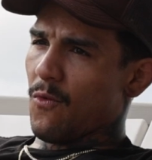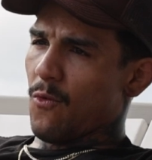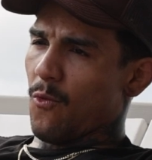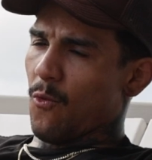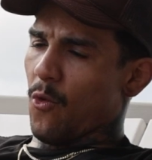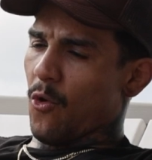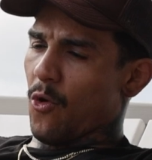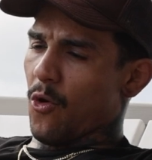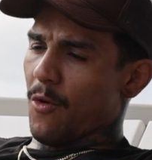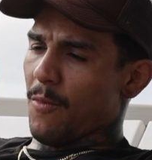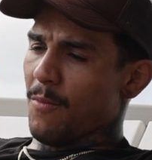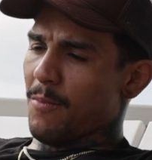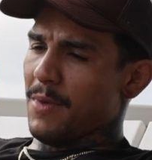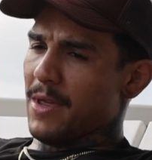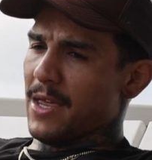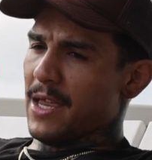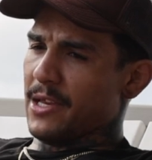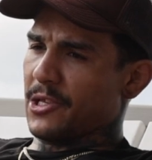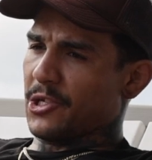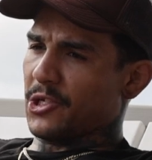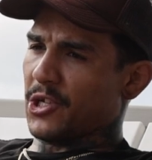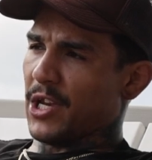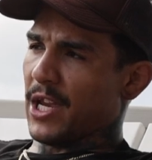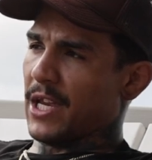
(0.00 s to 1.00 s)
were
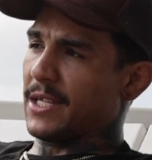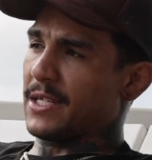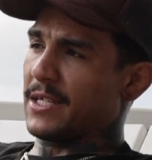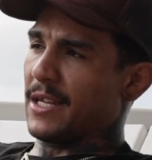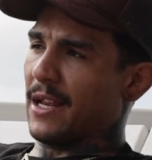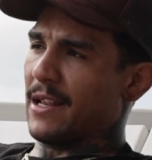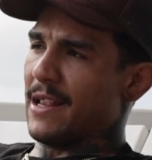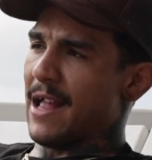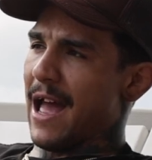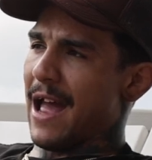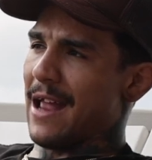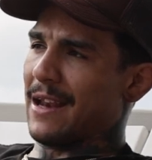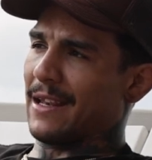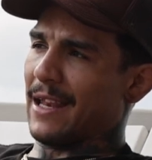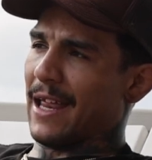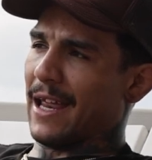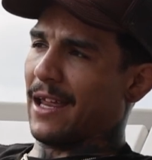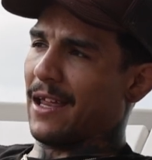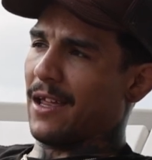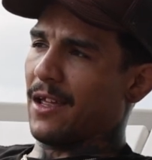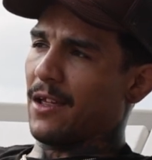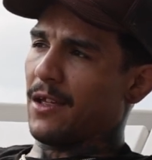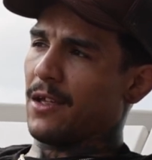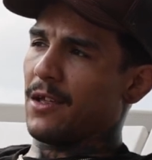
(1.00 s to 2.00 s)
me chasing that,
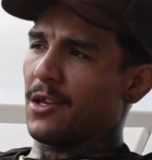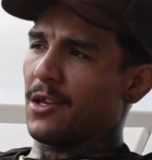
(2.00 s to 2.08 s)
like,